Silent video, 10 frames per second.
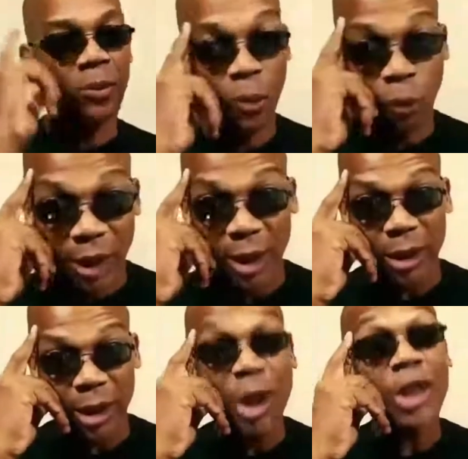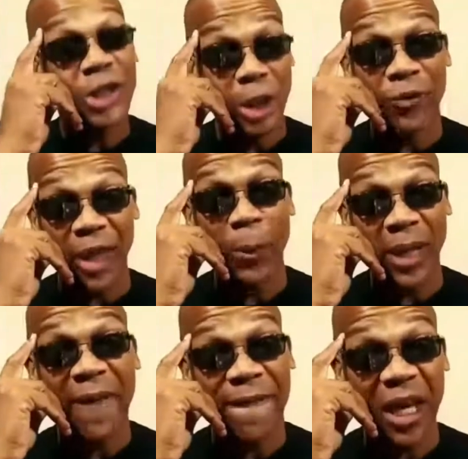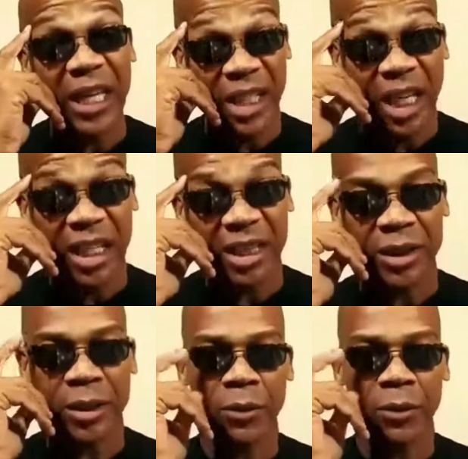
Really? Still think we got fake guns?